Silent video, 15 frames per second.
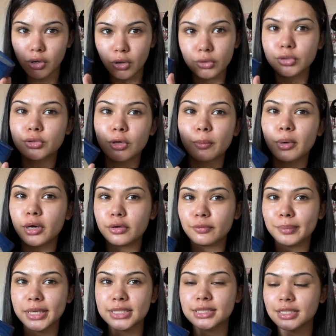Also, a part of
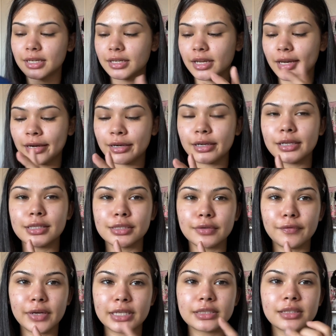my skincare is
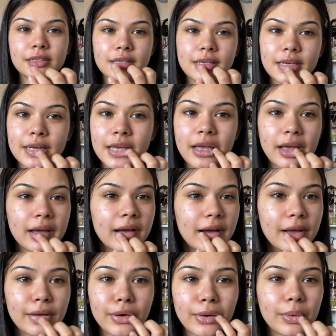Vaseline.
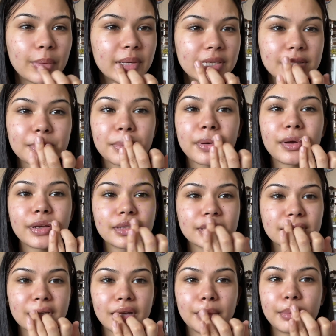I always put
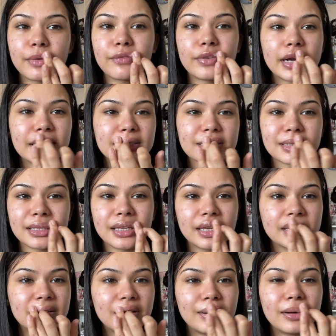some Vaseline
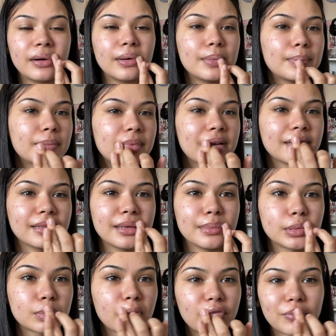on my lips
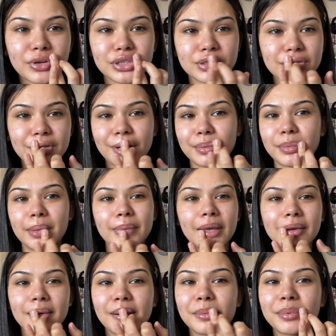before starting my
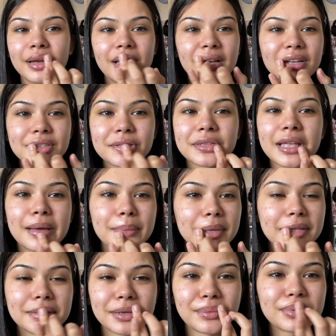makeup so that my
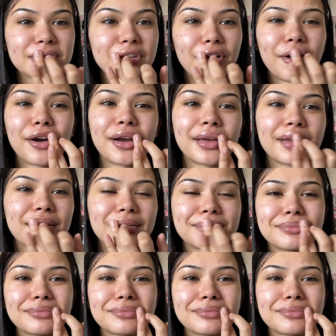lips aren't